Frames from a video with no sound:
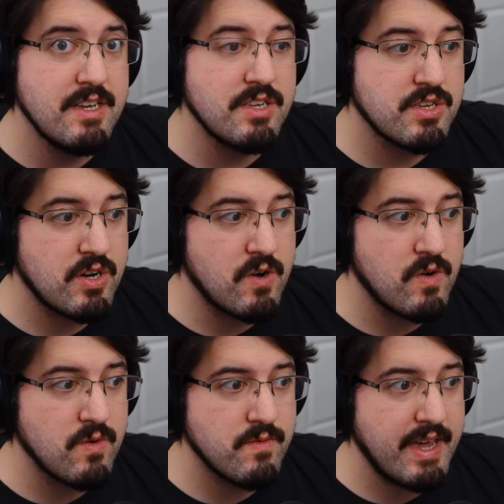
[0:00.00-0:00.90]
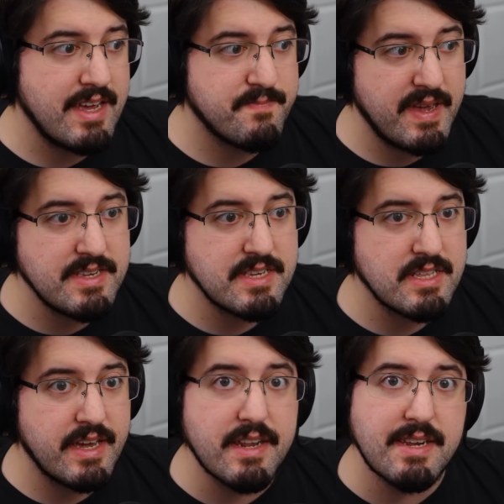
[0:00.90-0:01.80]
So, yeah, it's
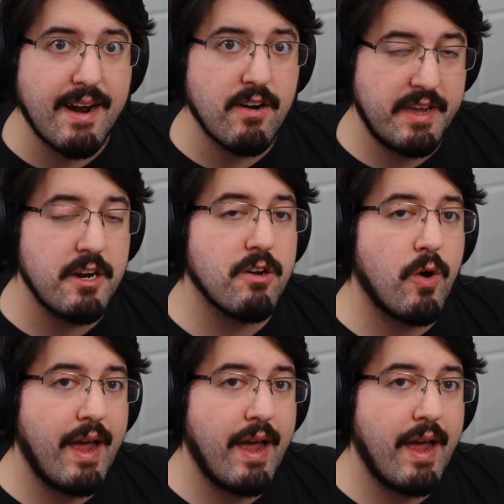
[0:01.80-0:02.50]
basically an entire Hero